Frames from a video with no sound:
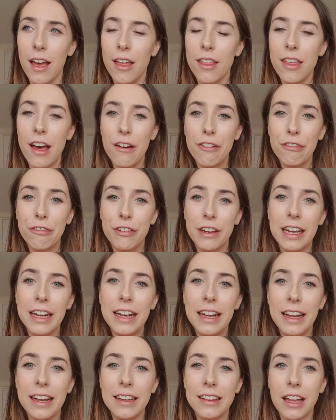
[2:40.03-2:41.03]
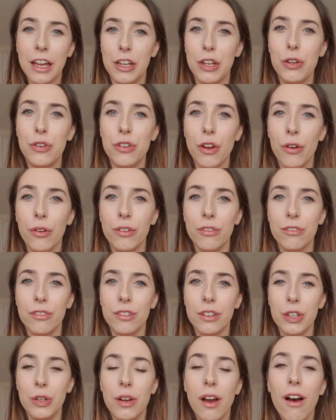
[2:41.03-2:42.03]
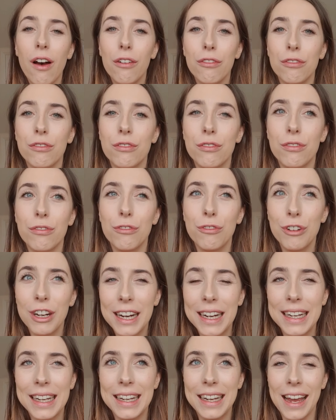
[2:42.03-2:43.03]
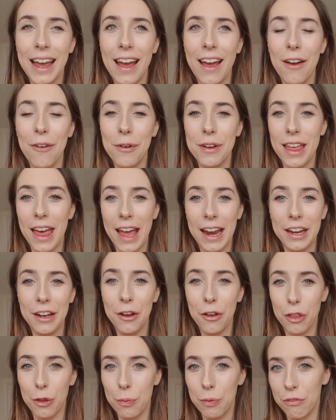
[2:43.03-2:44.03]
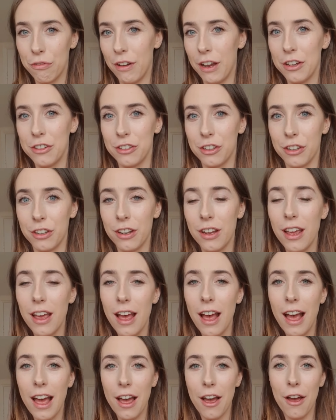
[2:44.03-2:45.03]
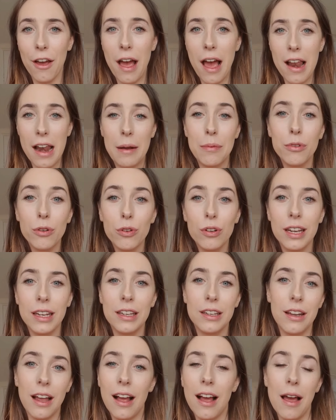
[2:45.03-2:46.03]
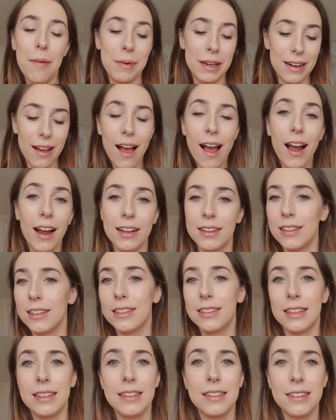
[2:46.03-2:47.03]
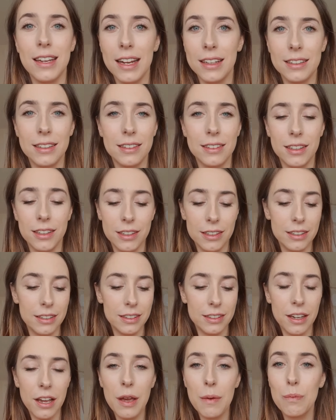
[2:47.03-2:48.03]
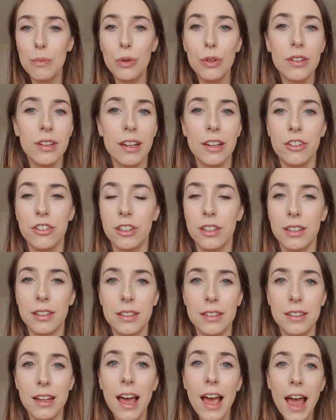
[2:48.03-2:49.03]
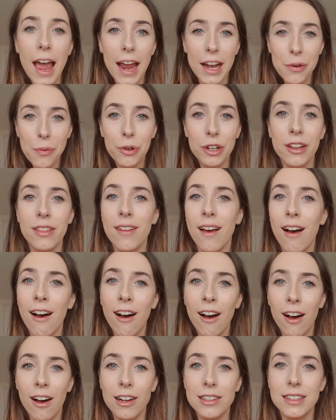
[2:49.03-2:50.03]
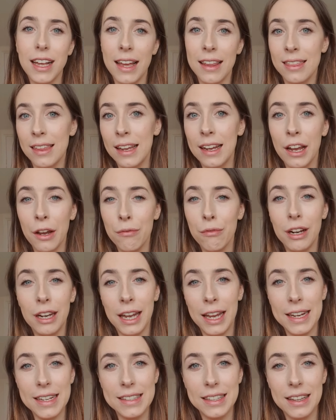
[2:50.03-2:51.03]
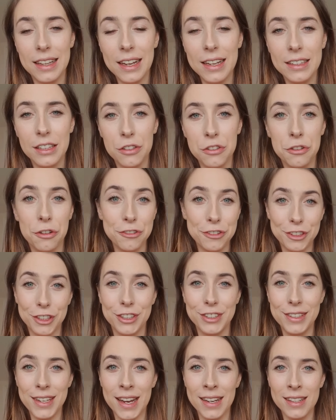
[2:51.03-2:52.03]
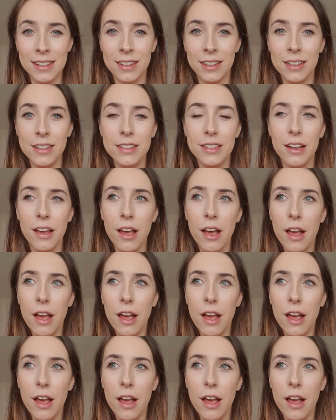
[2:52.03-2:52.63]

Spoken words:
that feeling that you can't really get with any other profession. And I'm talking, I mean, actors and dancers, musicians, anyone in the arts, I think can relate to this. It's not just dancers,